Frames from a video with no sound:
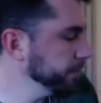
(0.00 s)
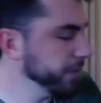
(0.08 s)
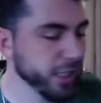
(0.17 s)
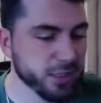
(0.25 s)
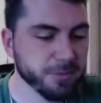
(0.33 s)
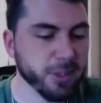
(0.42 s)

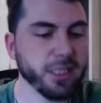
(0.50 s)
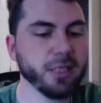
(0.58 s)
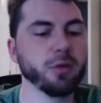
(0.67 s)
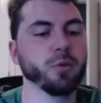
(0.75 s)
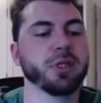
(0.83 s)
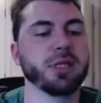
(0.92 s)
box
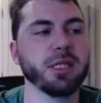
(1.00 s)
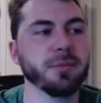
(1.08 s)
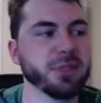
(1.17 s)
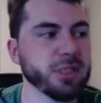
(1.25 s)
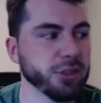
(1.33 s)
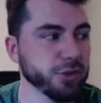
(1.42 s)
break, with the
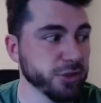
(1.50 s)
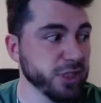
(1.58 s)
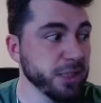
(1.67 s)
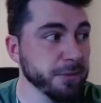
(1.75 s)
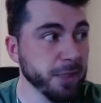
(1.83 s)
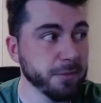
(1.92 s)
potential
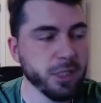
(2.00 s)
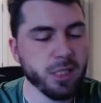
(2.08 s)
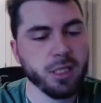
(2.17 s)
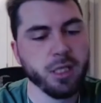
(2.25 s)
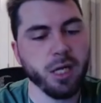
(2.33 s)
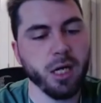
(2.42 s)
team up,
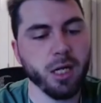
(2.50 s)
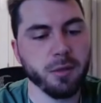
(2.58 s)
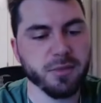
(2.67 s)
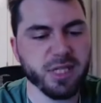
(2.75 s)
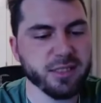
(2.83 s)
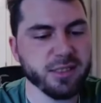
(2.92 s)

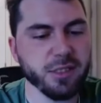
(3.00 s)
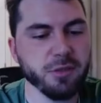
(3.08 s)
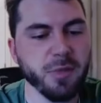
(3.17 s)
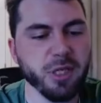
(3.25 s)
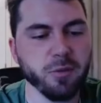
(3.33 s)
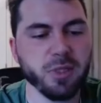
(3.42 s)
um, things that you
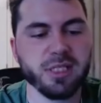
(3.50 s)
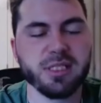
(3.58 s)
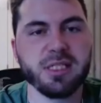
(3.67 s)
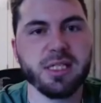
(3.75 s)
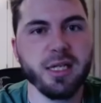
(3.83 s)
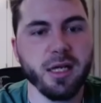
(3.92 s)
might want to
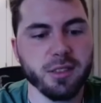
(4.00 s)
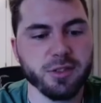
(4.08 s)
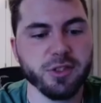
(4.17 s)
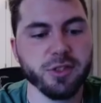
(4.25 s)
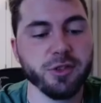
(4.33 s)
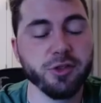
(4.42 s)
see
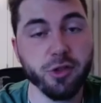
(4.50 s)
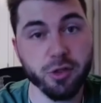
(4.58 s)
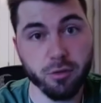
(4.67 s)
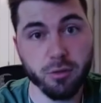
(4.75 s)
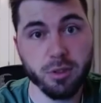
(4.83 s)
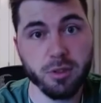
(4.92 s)
us
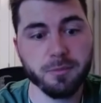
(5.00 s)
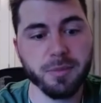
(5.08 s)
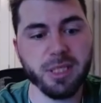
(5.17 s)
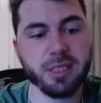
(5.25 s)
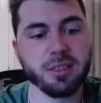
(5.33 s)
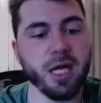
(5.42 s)
do
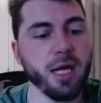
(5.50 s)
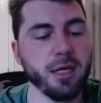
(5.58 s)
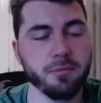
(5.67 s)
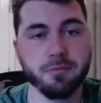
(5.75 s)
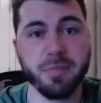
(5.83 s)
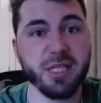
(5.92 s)
because
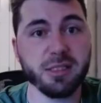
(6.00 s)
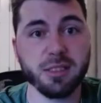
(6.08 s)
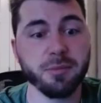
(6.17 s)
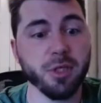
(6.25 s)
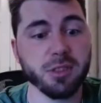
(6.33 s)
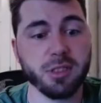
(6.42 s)
uh,
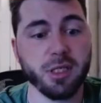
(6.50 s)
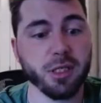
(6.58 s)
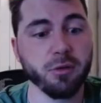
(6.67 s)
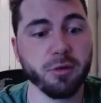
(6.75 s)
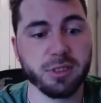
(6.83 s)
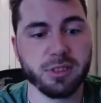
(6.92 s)
basically ball's in our
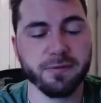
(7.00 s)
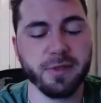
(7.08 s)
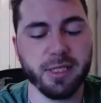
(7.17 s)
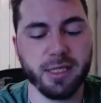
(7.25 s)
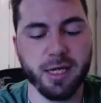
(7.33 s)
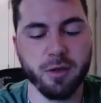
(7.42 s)
court to
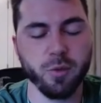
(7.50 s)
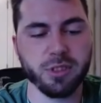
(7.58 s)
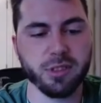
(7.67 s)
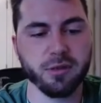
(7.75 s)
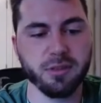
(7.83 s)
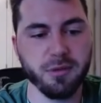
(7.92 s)
figure out
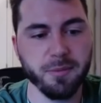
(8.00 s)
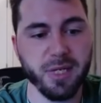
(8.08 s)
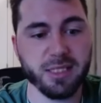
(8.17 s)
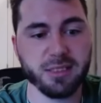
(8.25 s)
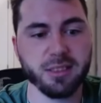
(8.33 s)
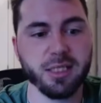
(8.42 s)
what's going to be
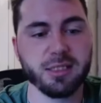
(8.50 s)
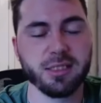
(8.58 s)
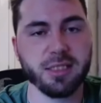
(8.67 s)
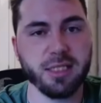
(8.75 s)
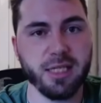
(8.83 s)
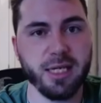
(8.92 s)
best.
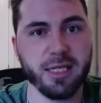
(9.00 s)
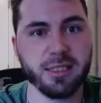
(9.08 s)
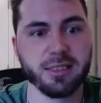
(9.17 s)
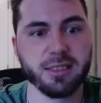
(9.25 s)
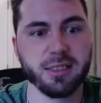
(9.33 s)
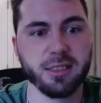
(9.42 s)
Let's
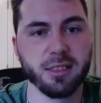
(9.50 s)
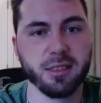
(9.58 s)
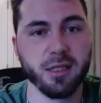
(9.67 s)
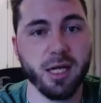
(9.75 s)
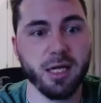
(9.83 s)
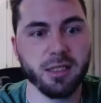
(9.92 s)
guess
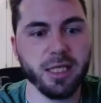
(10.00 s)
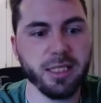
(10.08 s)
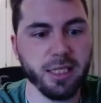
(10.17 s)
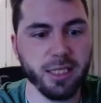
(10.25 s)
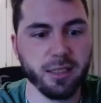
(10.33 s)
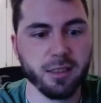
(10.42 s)
uh,
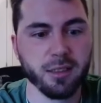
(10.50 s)
lightning.